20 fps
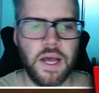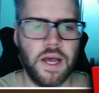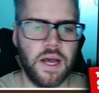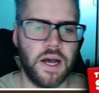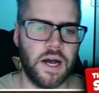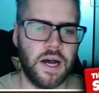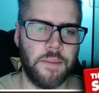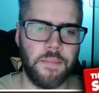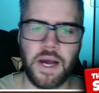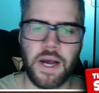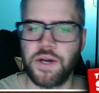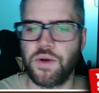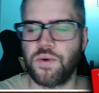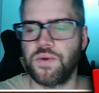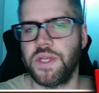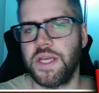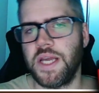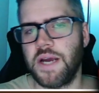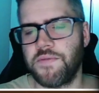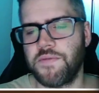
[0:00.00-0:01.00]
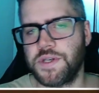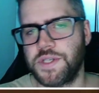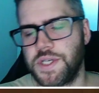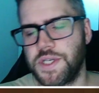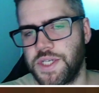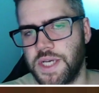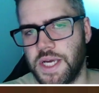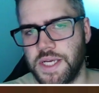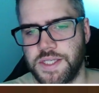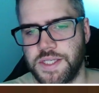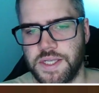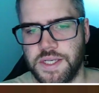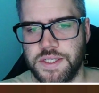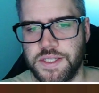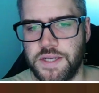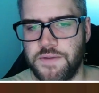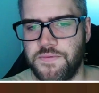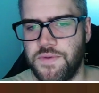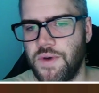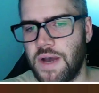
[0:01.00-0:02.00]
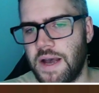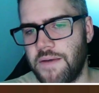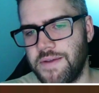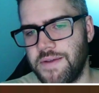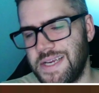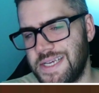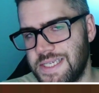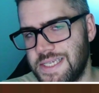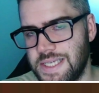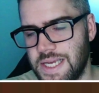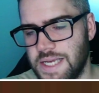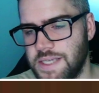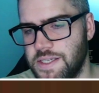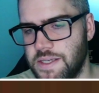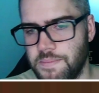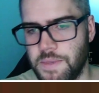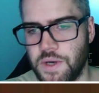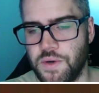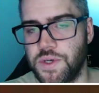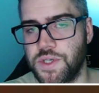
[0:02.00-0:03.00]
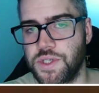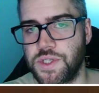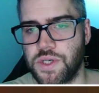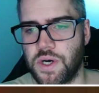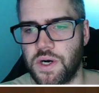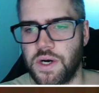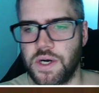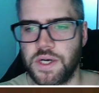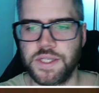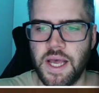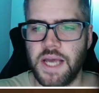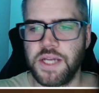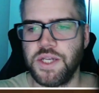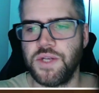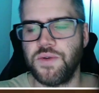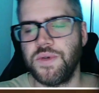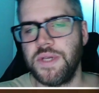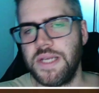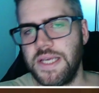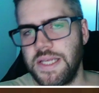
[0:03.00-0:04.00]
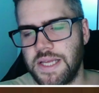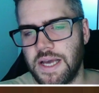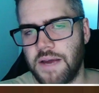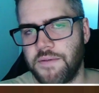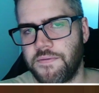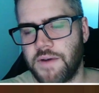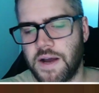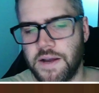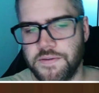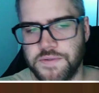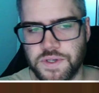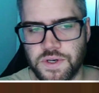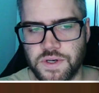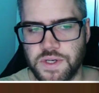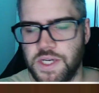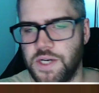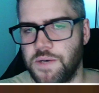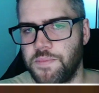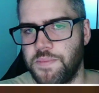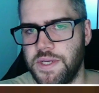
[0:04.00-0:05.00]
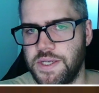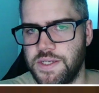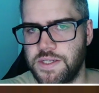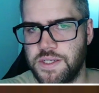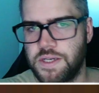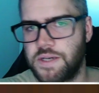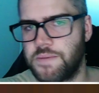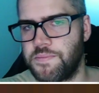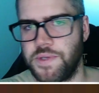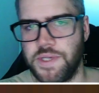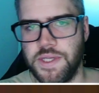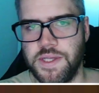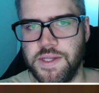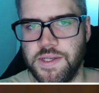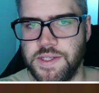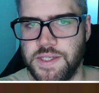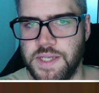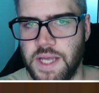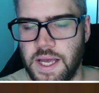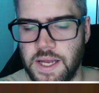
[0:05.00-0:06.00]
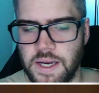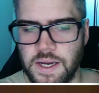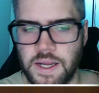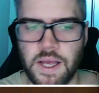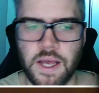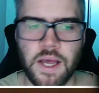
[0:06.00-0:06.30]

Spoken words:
I'd only ever suggest this if you have an excess amount of shards and you need that 5-star gear piece to complete the set.